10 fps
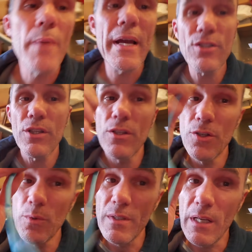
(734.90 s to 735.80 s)
I'm actually going to
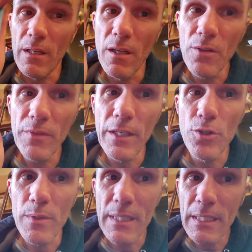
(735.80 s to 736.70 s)
do is take an uninflated
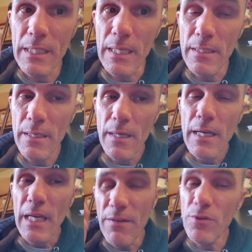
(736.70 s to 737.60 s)
260s.
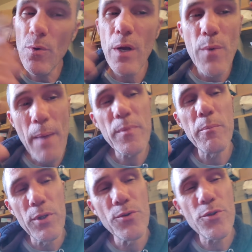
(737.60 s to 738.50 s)
Even though I wrap the
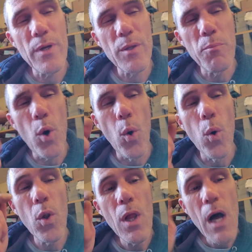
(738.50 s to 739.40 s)
balloons around the
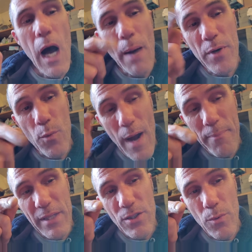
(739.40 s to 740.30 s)
pole, I'm going to
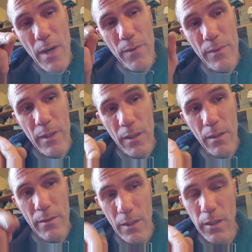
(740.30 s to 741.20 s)
wrap these around
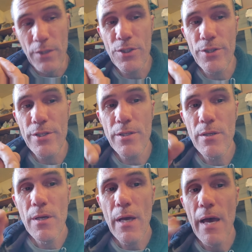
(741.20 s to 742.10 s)
the clusters
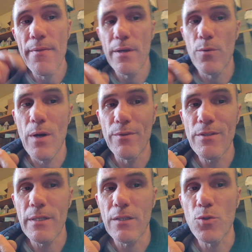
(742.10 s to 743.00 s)
and then around the
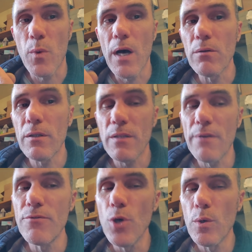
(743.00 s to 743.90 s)
stick as well. Because
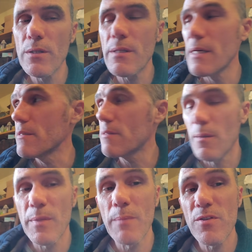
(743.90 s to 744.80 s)
I've noticed that
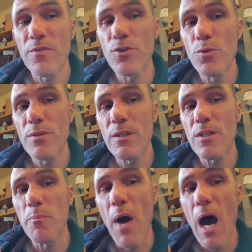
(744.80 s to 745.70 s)
sometimes if a
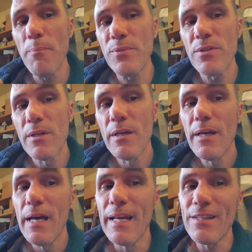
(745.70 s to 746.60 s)
260 pops
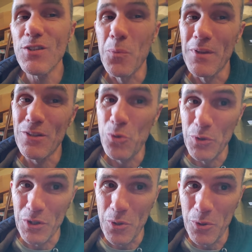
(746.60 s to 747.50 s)
and it's the one that's
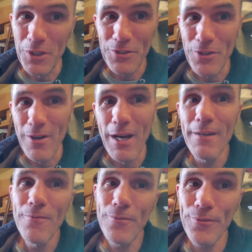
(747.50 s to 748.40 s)
holding the whole cluster
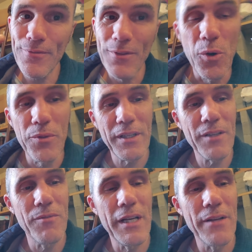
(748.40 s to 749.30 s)
on, the whole thing
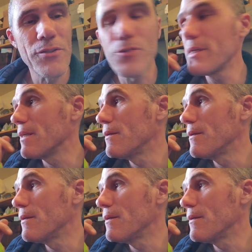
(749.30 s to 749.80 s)
can fly down the street.